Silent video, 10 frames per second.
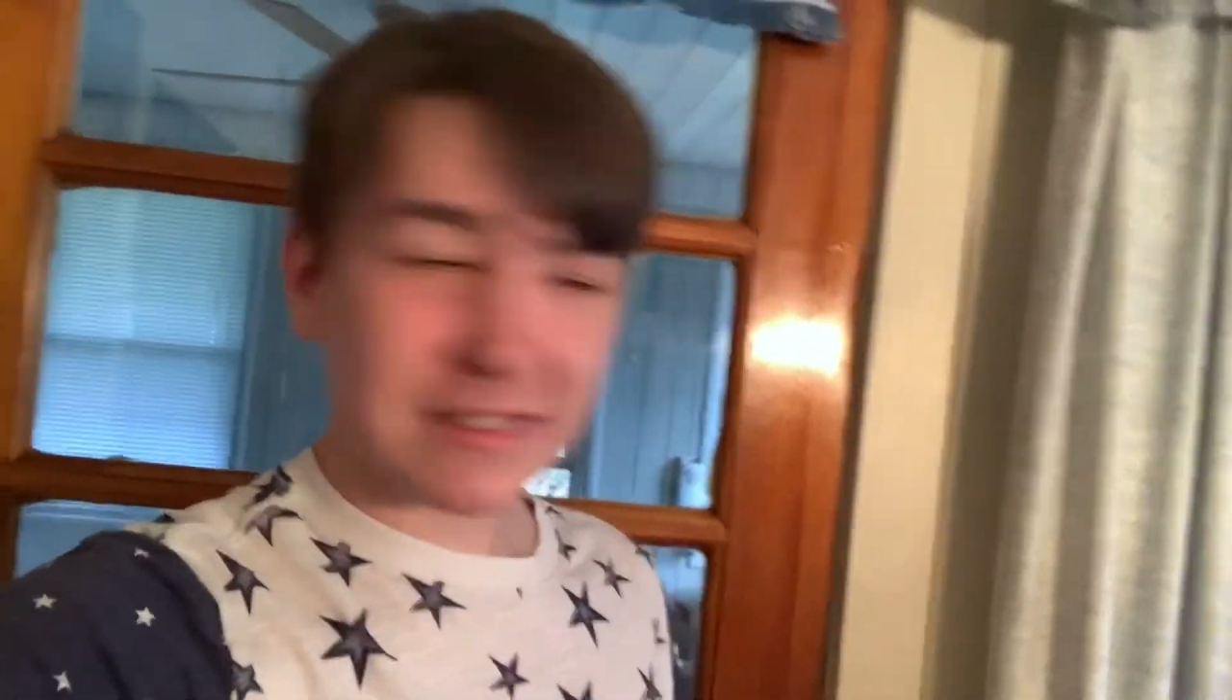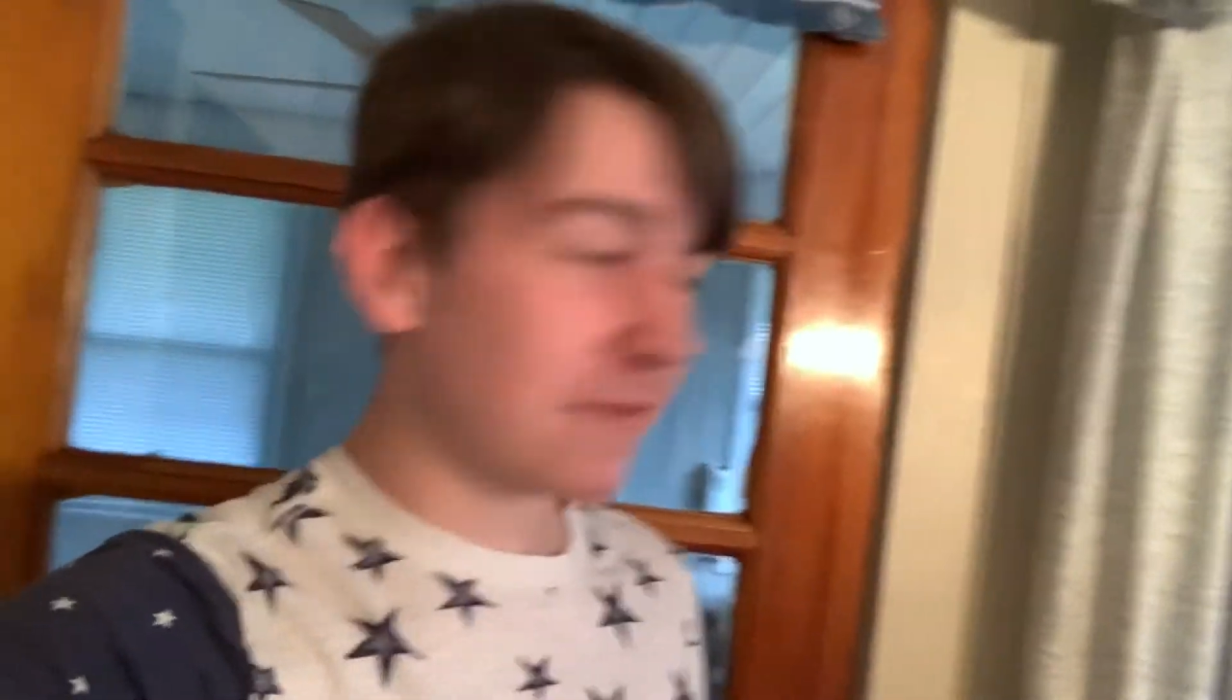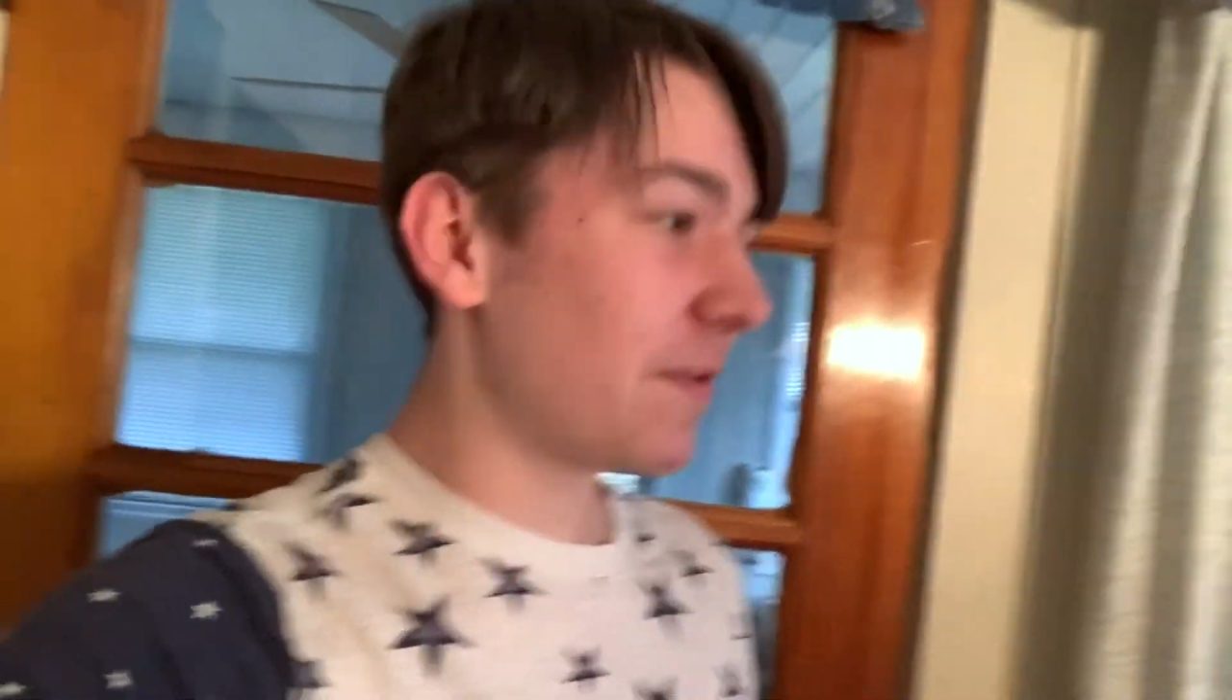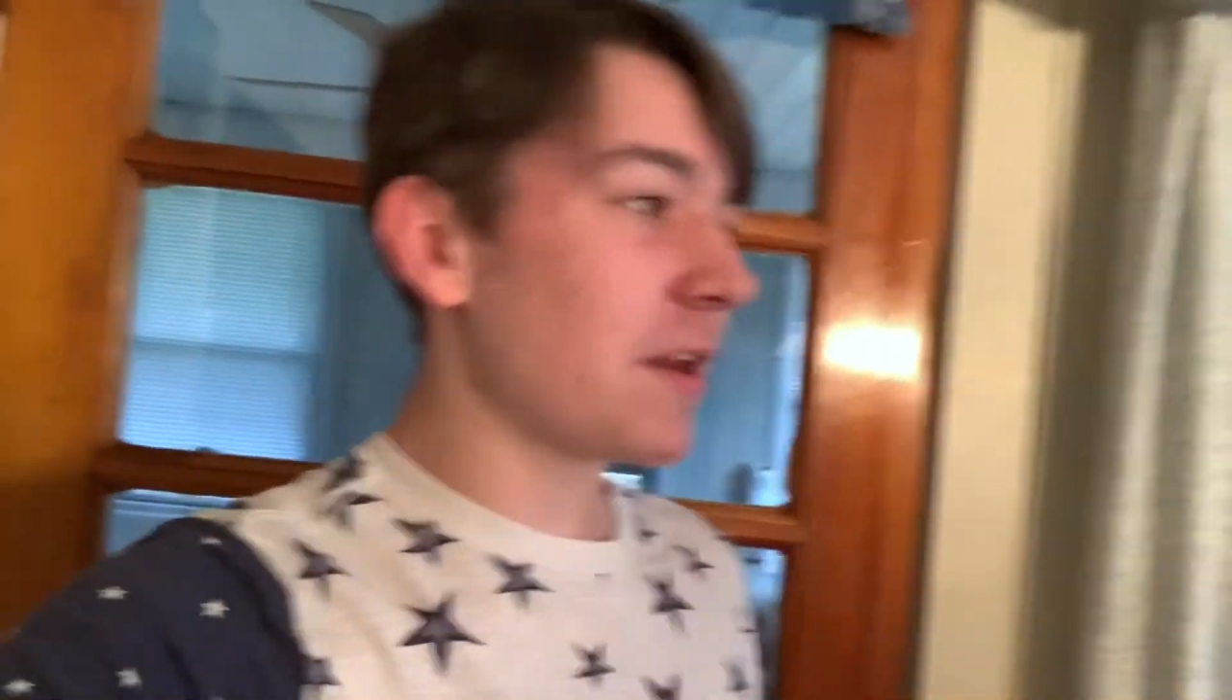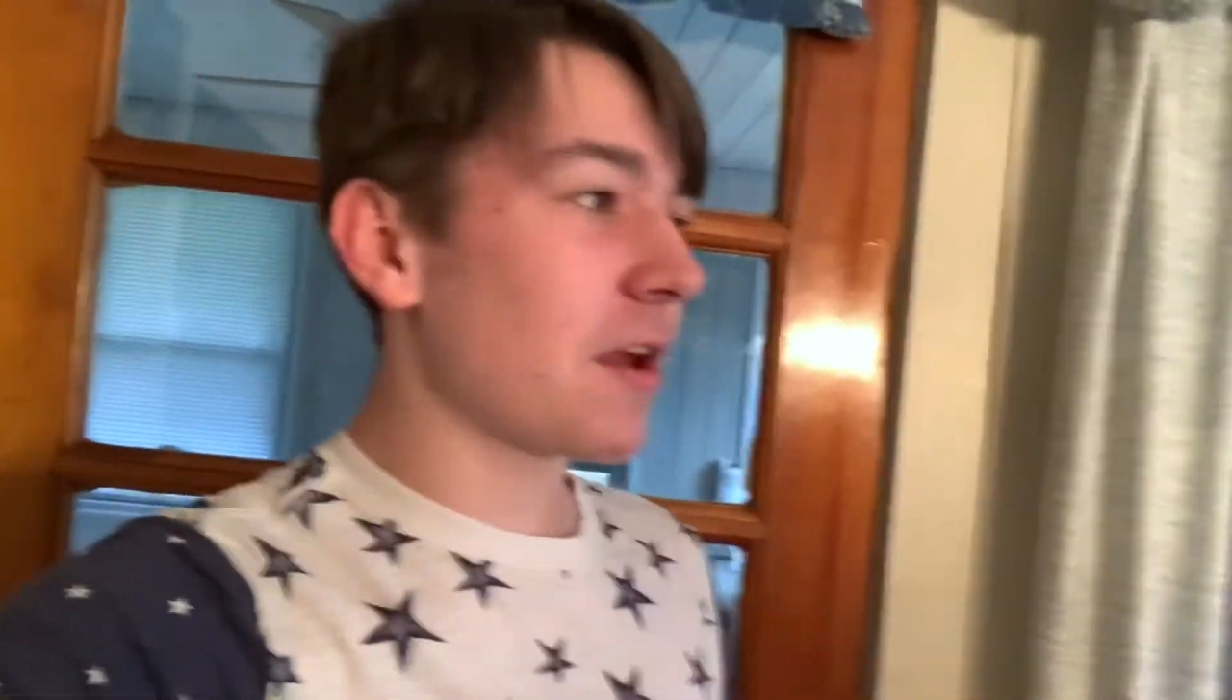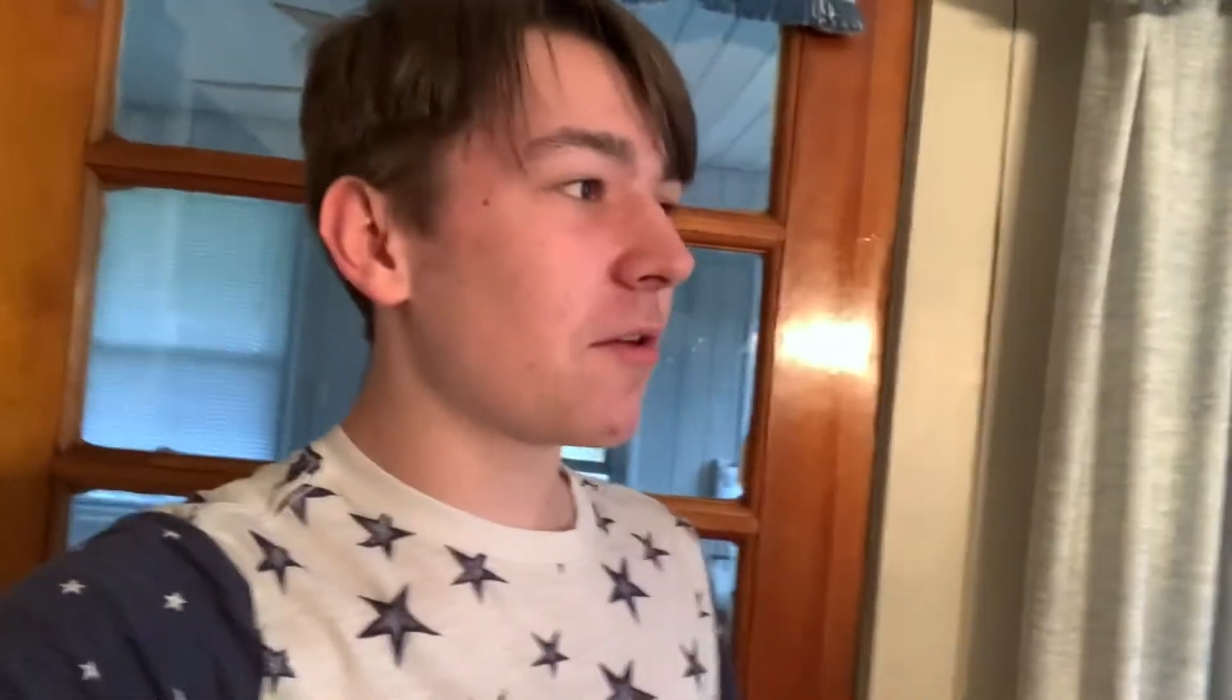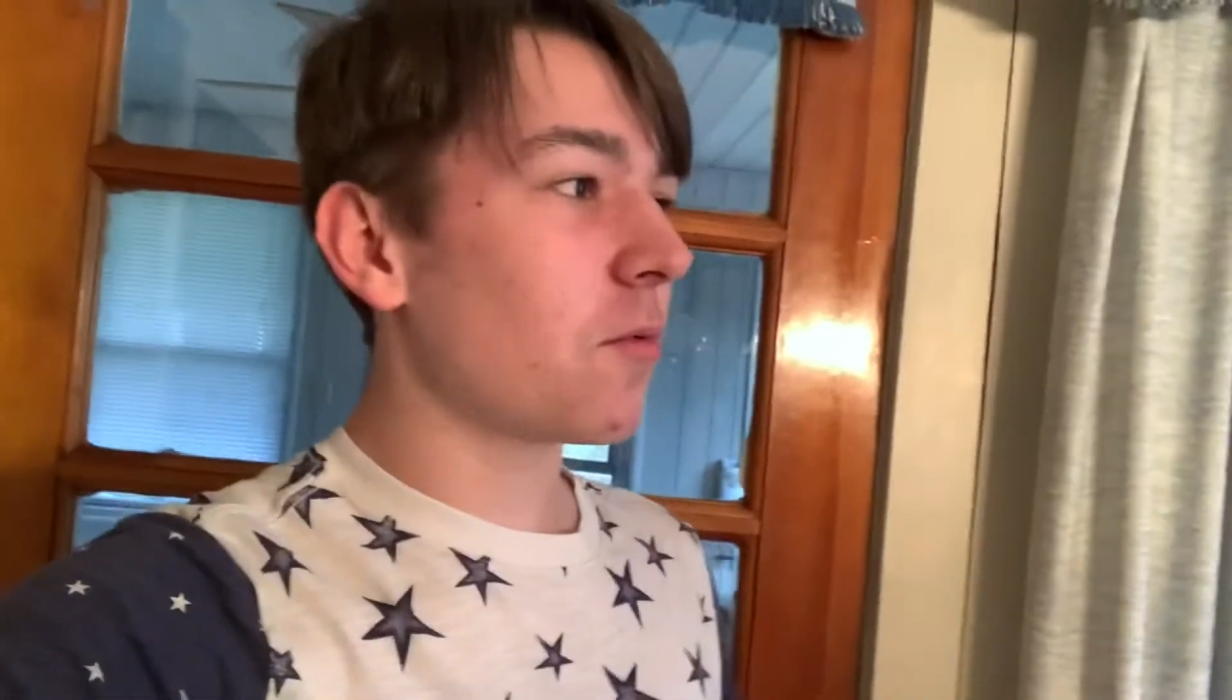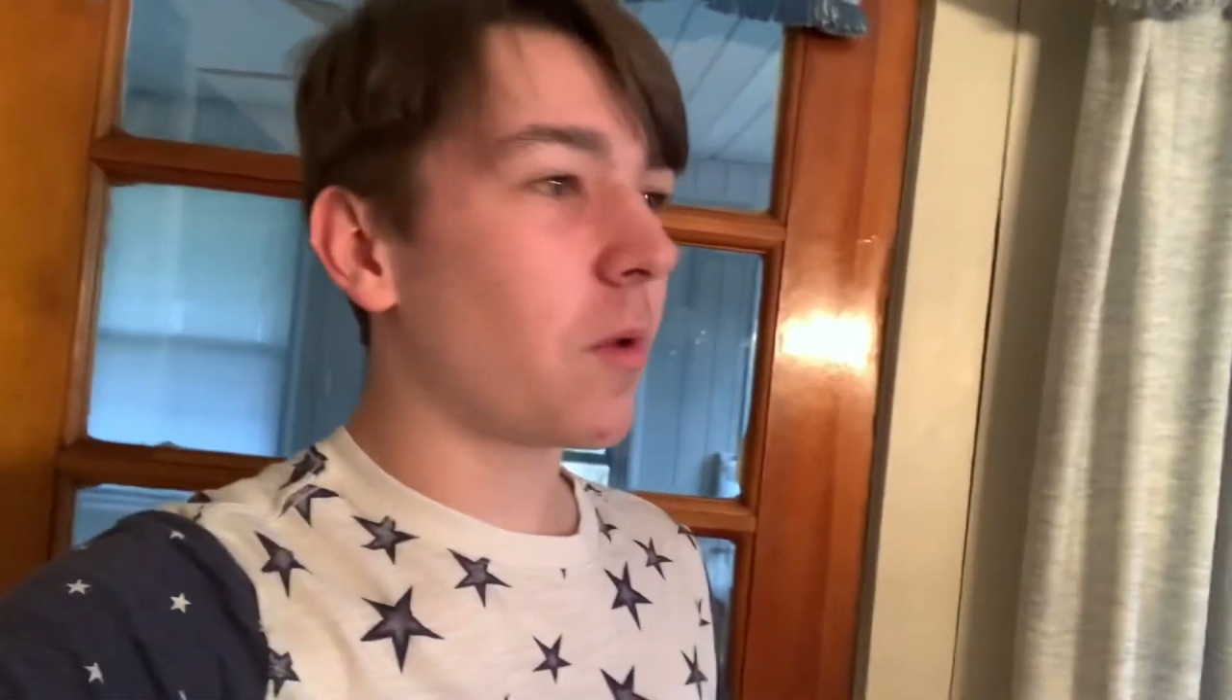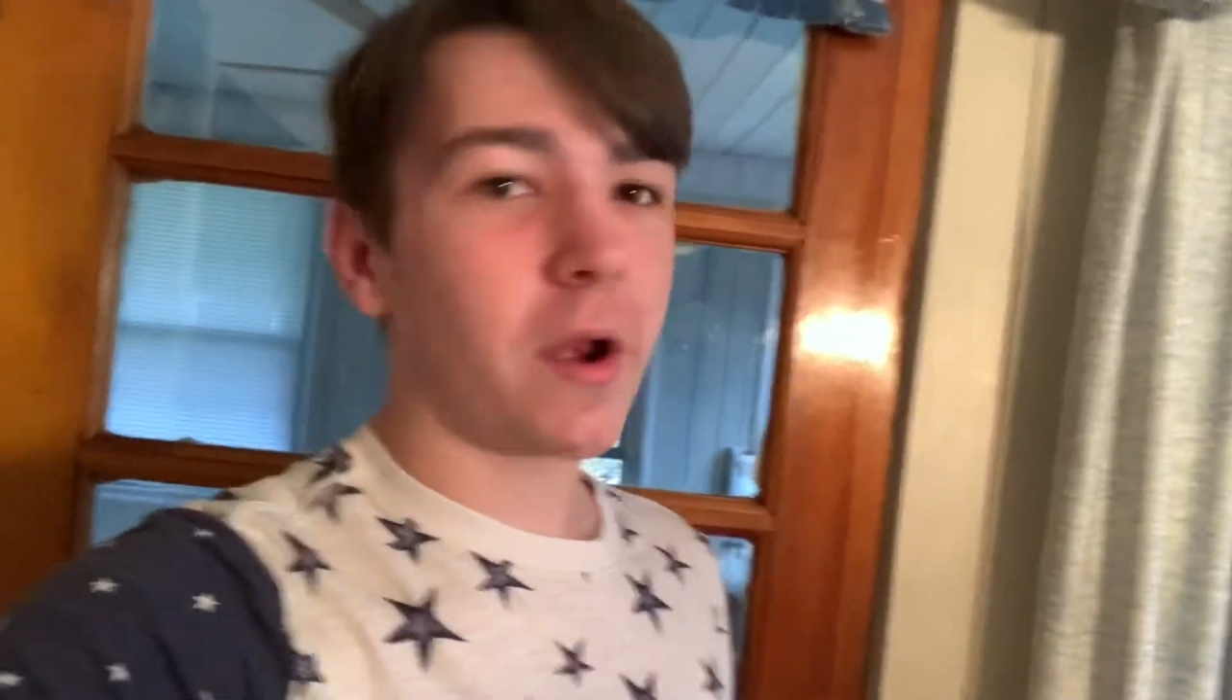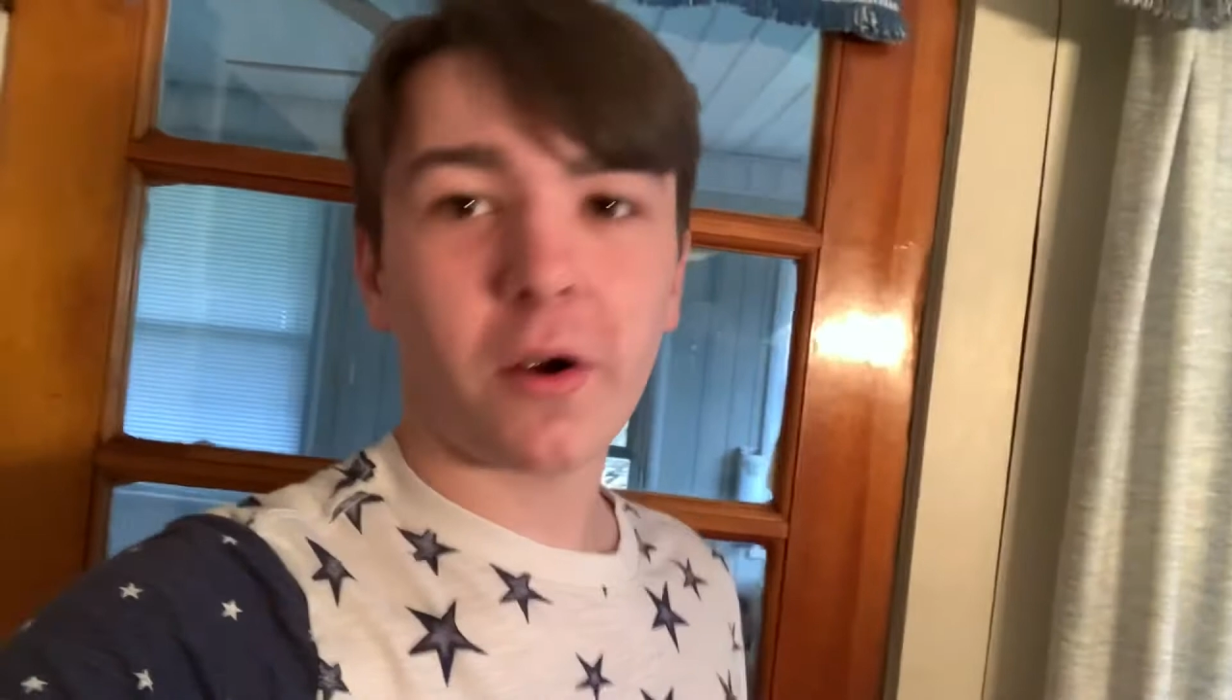video
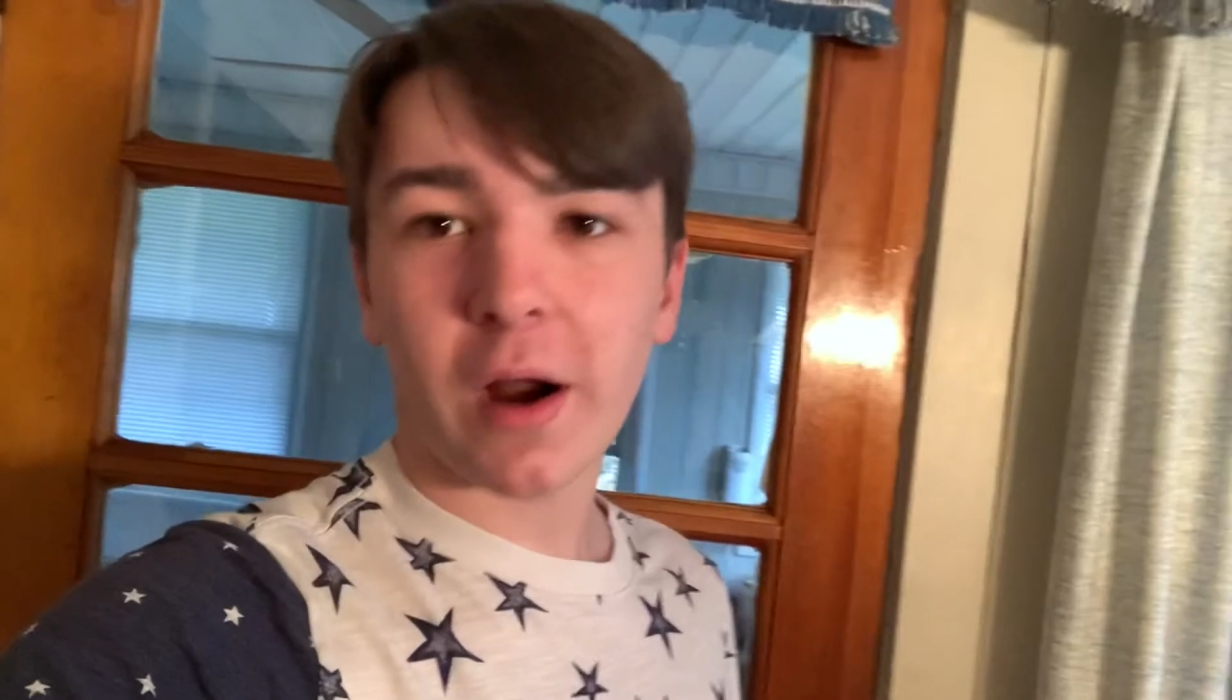where